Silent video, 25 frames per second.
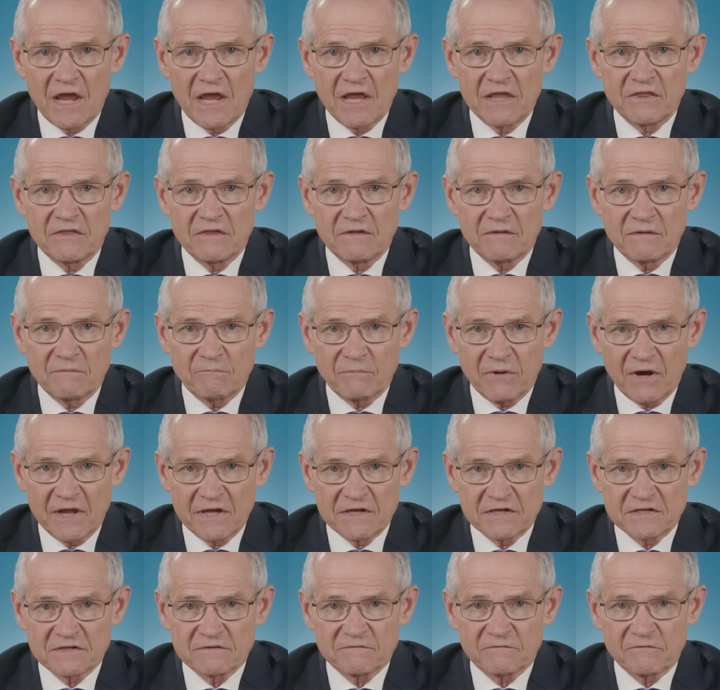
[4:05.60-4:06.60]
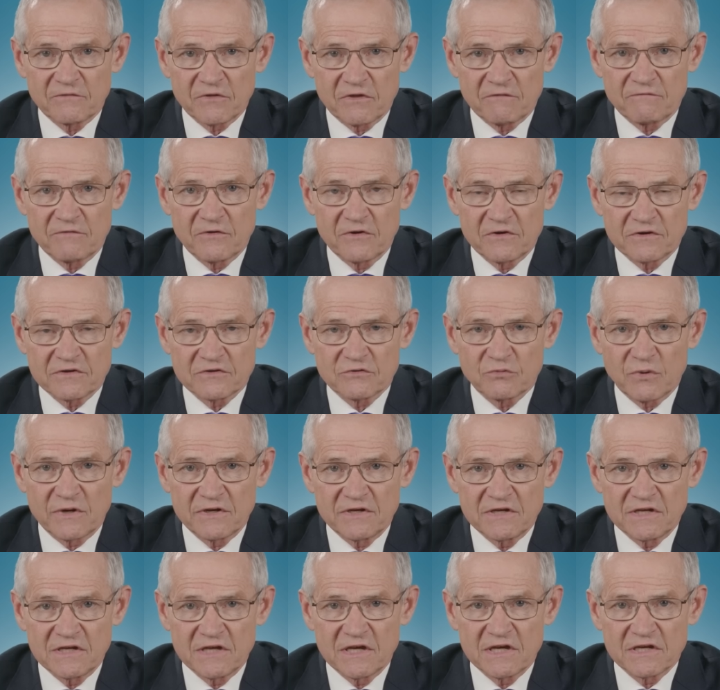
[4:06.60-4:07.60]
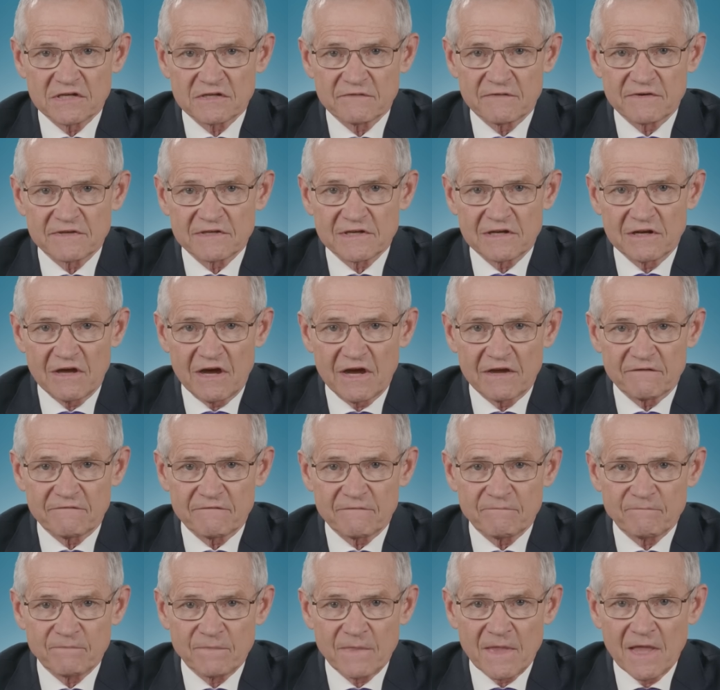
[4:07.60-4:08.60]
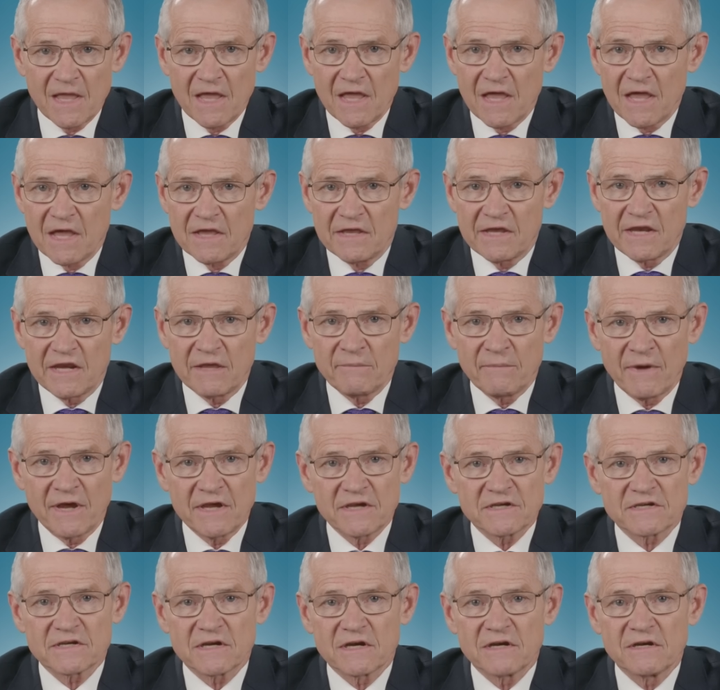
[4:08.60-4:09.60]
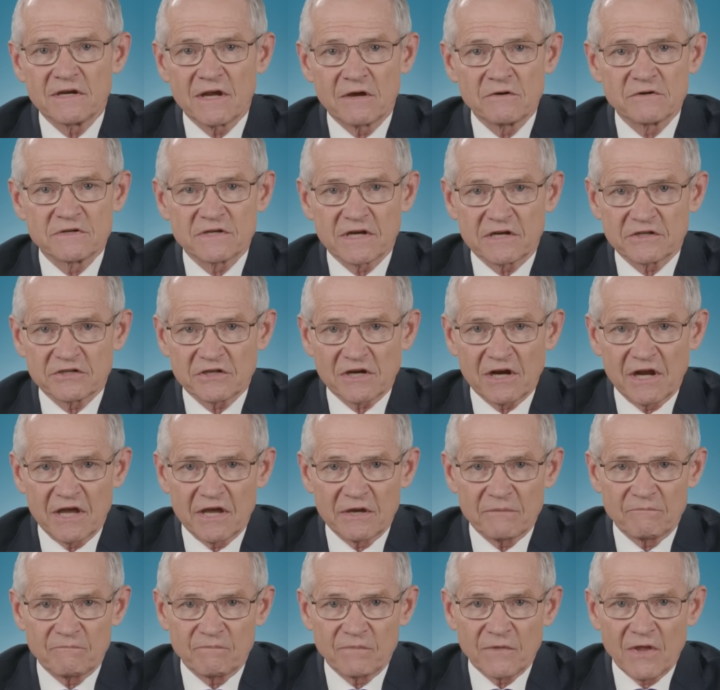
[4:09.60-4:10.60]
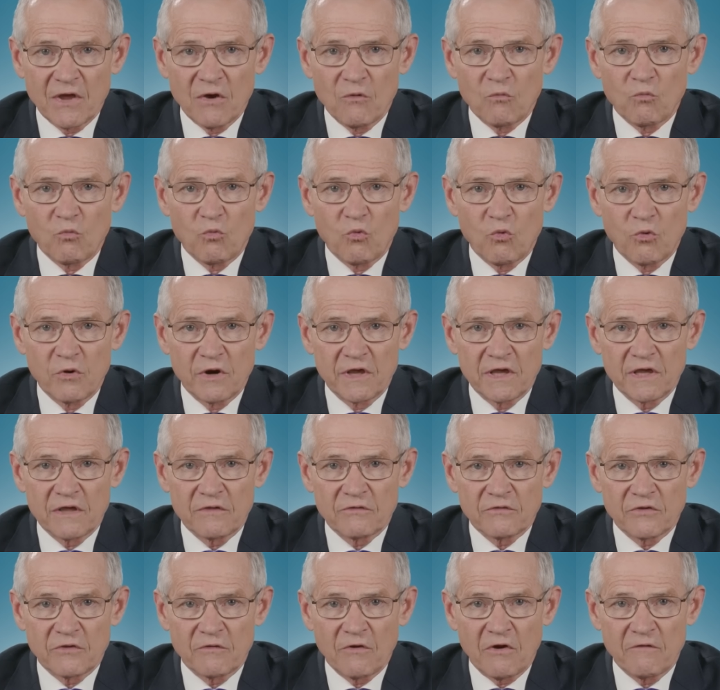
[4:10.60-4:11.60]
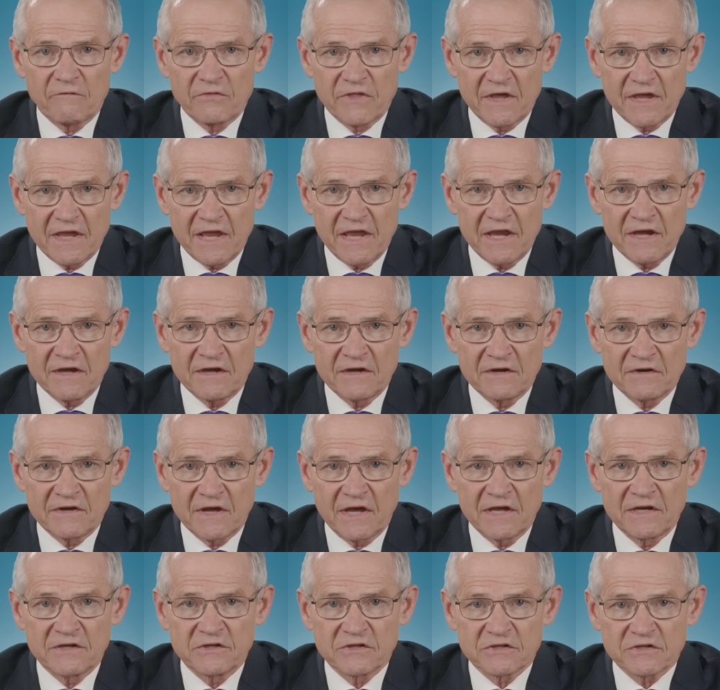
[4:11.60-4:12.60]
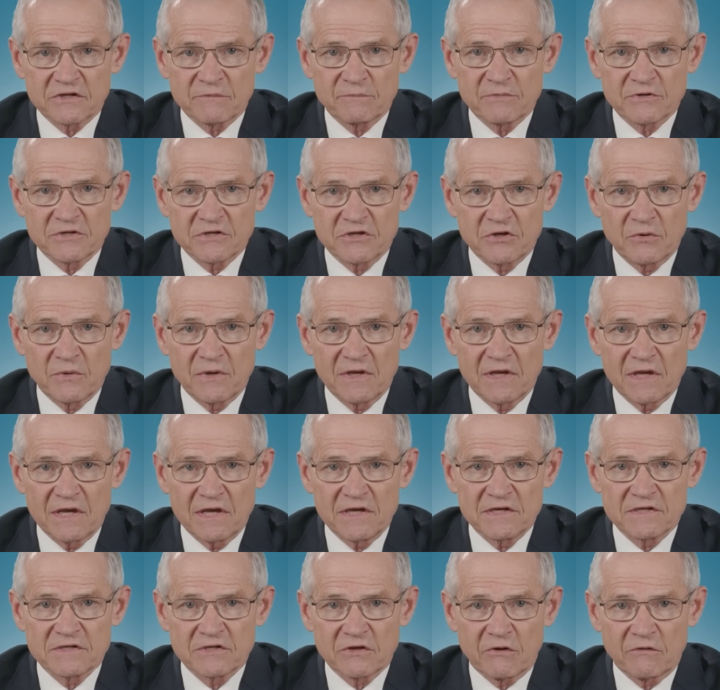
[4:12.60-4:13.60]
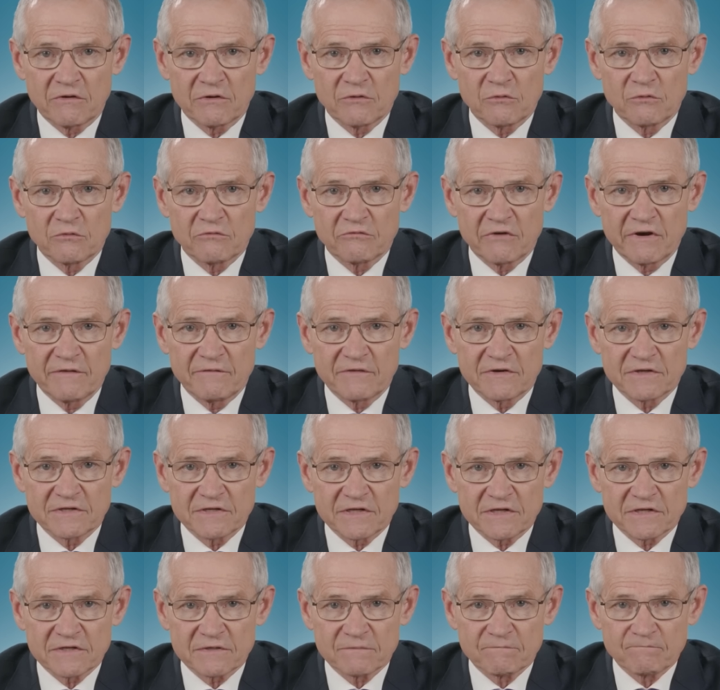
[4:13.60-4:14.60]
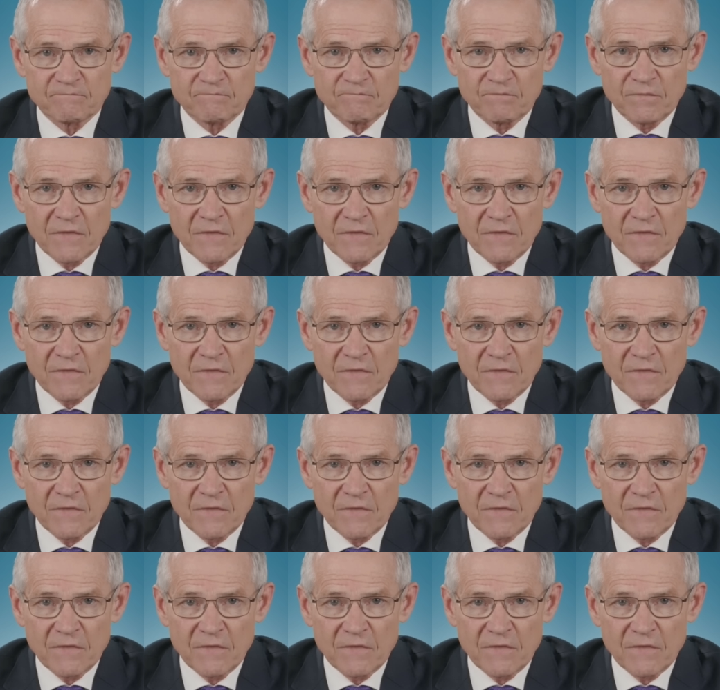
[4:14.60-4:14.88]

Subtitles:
in place for the first 20 years of his life. Yet he makes no such claim, warning of the hidden dangers of pursuing historical grievances.